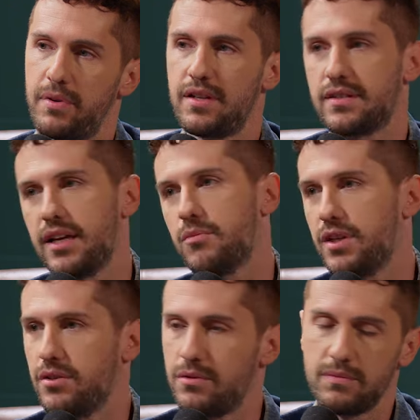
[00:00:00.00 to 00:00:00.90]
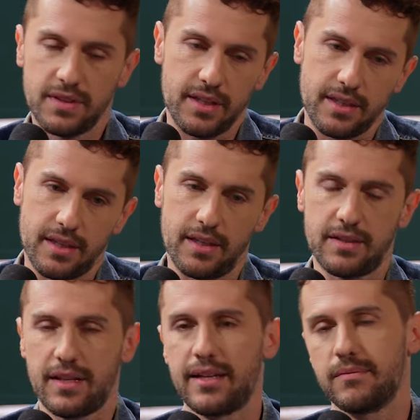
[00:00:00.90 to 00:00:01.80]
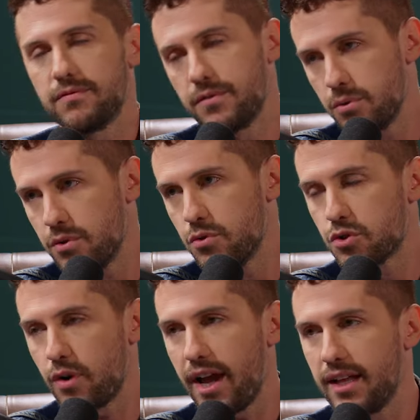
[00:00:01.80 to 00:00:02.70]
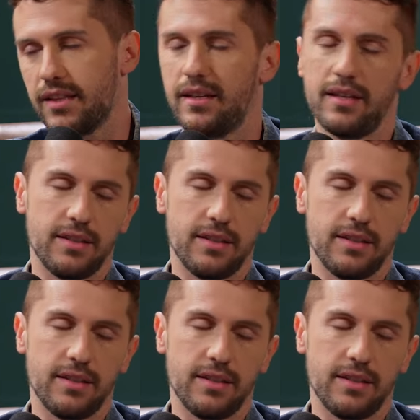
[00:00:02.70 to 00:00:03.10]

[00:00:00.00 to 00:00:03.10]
But instead, we do silly things like food neutrality.